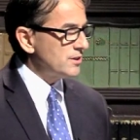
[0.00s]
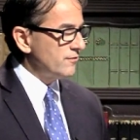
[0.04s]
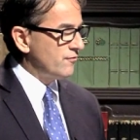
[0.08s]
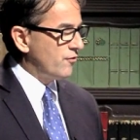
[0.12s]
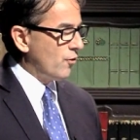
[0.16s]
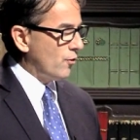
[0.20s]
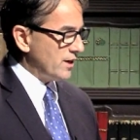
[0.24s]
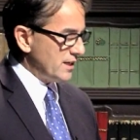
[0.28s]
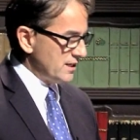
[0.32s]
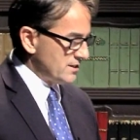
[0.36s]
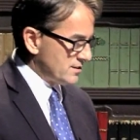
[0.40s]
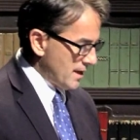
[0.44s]

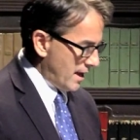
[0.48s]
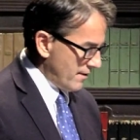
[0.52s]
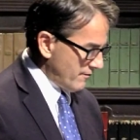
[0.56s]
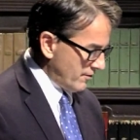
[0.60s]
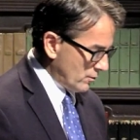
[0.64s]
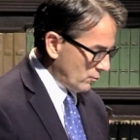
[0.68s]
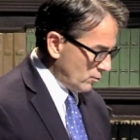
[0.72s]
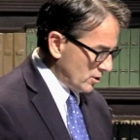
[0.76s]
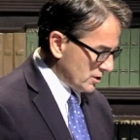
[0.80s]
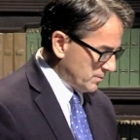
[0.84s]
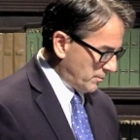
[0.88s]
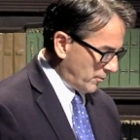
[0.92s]
47,
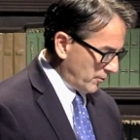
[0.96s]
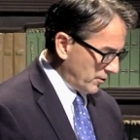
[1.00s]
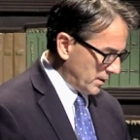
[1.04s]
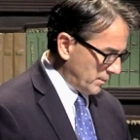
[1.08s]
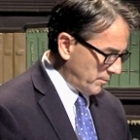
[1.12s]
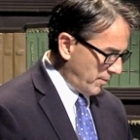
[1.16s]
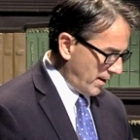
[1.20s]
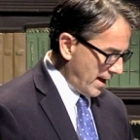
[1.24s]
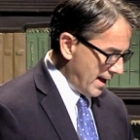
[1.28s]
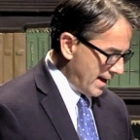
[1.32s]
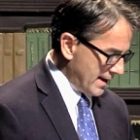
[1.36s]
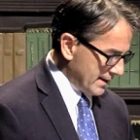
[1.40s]
Whispering
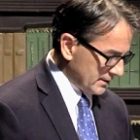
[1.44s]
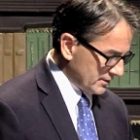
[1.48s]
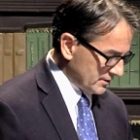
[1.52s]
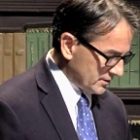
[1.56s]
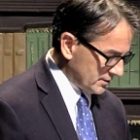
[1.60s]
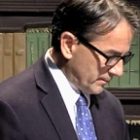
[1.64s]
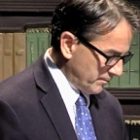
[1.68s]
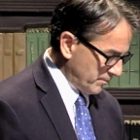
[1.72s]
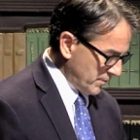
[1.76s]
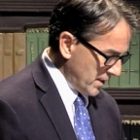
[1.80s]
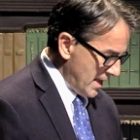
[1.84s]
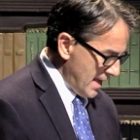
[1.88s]
Pines.
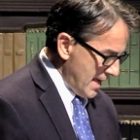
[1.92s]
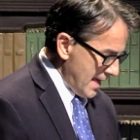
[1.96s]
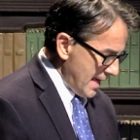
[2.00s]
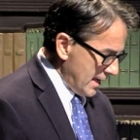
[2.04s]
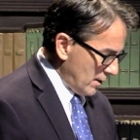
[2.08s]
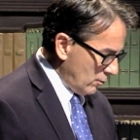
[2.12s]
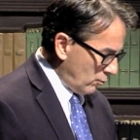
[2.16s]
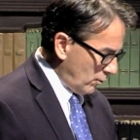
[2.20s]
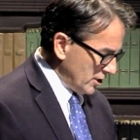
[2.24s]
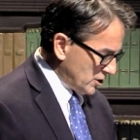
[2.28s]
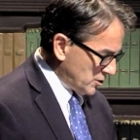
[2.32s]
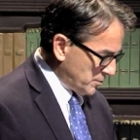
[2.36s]

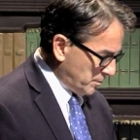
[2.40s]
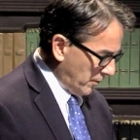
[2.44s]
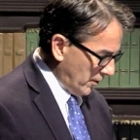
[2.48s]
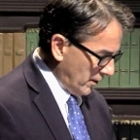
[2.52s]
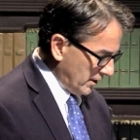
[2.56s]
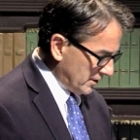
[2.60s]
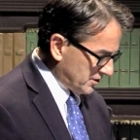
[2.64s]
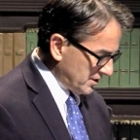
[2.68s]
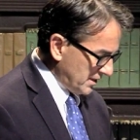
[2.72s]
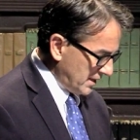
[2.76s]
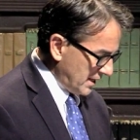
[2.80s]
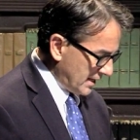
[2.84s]
In which
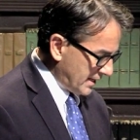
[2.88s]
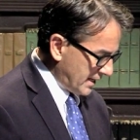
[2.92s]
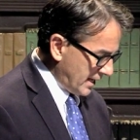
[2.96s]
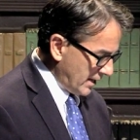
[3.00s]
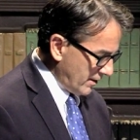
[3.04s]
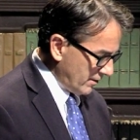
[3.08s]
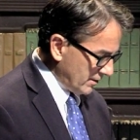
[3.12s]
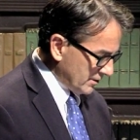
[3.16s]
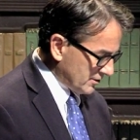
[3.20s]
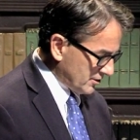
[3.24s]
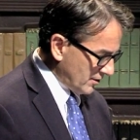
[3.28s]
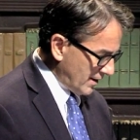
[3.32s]
book did a
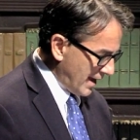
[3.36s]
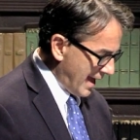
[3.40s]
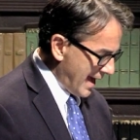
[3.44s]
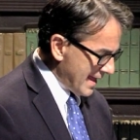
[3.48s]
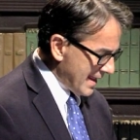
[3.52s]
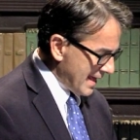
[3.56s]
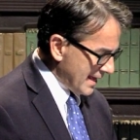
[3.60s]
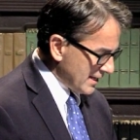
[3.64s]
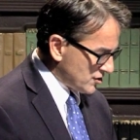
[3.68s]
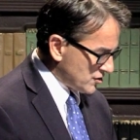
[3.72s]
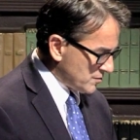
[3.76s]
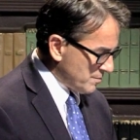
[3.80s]
character add
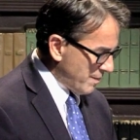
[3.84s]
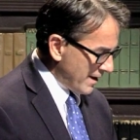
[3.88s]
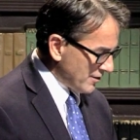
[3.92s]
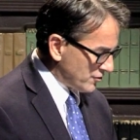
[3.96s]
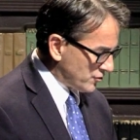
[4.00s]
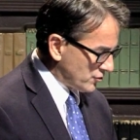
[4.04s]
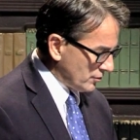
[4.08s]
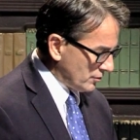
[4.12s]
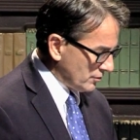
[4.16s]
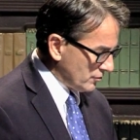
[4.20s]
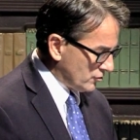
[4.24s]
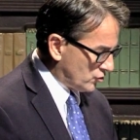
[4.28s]
a
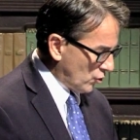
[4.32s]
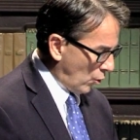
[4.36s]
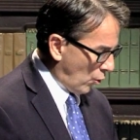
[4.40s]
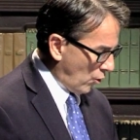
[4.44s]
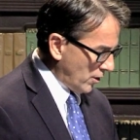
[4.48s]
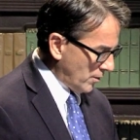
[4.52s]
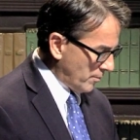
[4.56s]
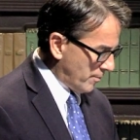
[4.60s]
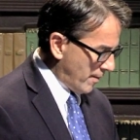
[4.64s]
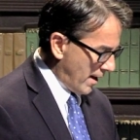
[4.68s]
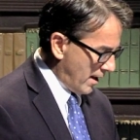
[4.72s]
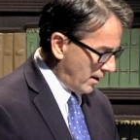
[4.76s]
special
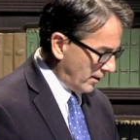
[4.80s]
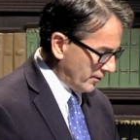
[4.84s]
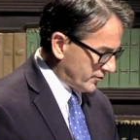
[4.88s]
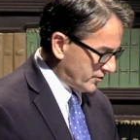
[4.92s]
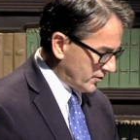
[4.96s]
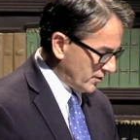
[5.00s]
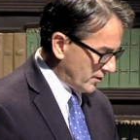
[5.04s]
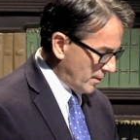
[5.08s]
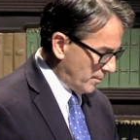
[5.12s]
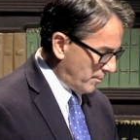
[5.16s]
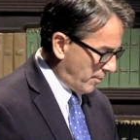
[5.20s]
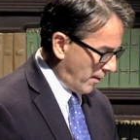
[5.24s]
doorbell to
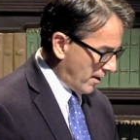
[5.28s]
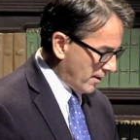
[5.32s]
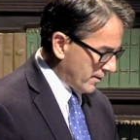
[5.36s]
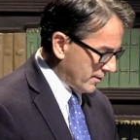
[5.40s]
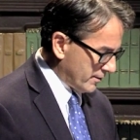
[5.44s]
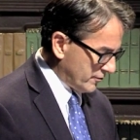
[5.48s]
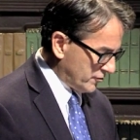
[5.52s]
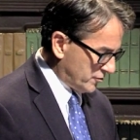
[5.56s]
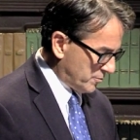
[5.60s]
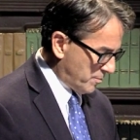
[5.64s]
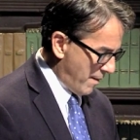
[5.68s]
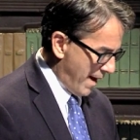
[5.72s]
the
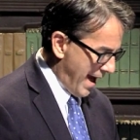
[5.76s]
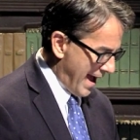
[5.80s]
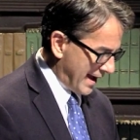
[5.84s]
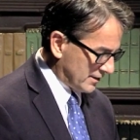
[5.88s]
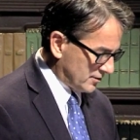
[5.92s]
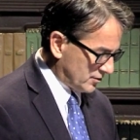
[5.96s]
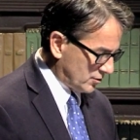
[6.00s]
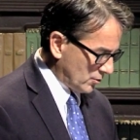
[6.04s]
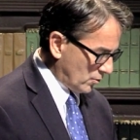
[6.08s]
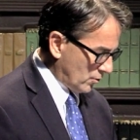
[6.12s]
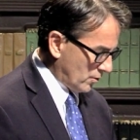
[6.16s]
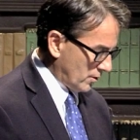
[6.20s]
barn's back
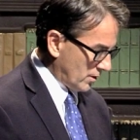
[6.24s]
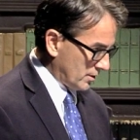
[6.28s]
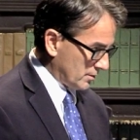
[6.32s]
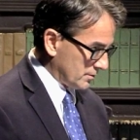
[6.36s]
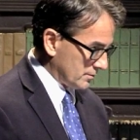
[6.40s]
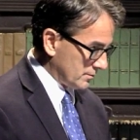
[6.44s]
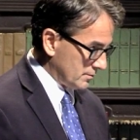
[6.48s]
door?